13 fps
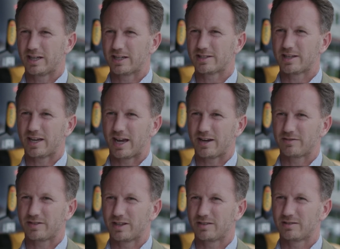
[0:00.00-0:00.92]
as they
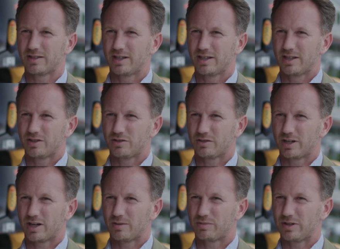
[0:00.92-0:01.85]
have done
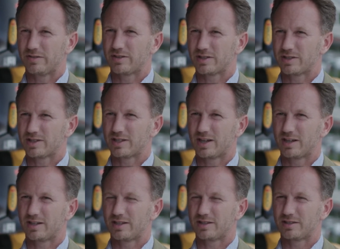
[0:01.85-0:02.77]
during our previous
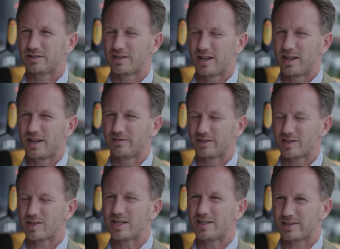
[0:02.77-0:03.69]
11
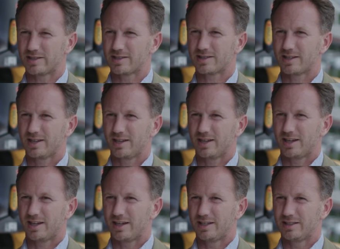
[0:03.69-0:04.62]
seasons.
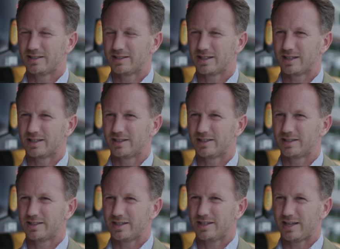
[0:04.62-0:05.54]
And
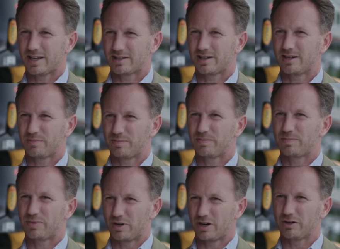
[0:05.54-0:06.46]
yes, our
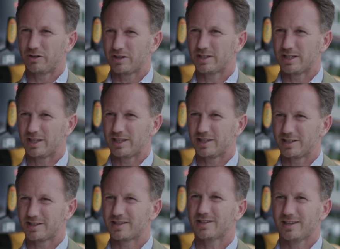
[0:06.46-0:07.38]
priority
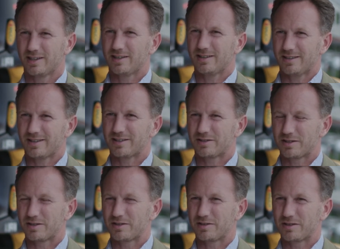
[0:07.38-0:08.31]
is
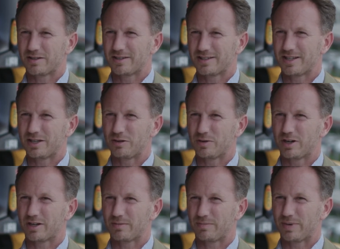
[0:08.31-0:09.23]
to continue
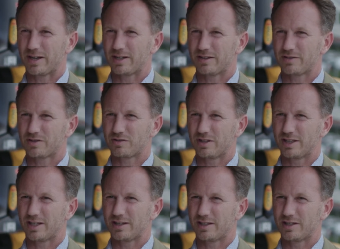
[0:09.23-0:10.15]
our competitive
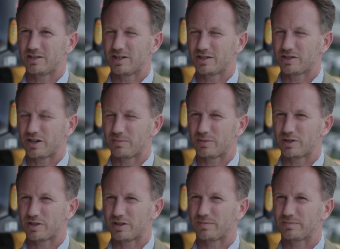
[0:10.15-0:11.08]
streak in this year's
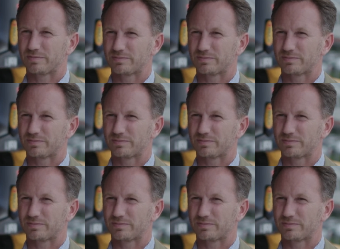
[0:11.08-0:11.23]
championship.